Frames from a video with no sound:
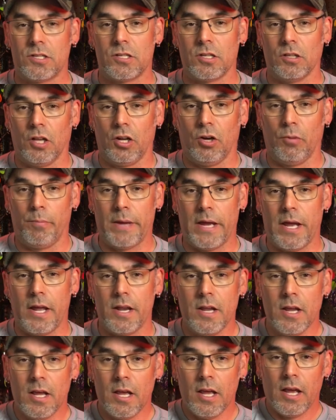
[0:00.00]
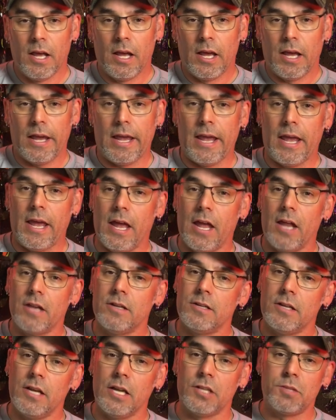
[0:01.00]
a little bit.
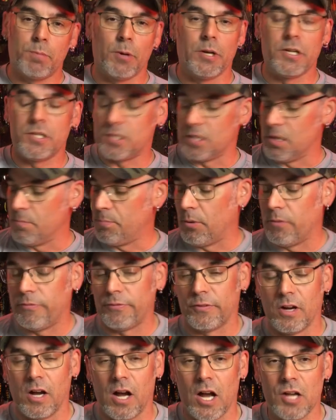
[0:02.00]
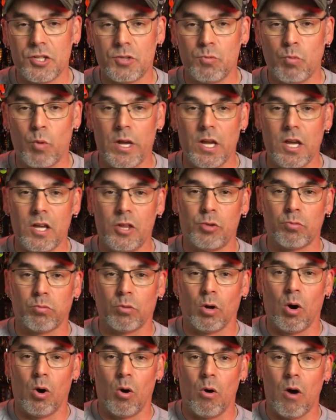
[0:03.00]
And it's pretty simple for us. We
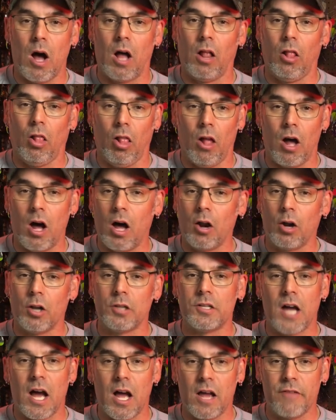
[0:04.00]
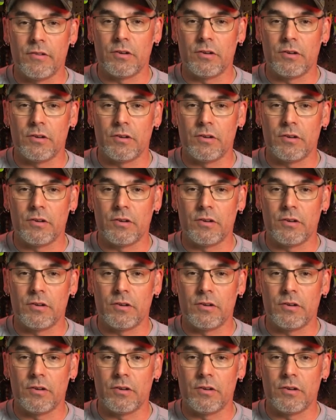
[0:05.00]
throw a lot of dive and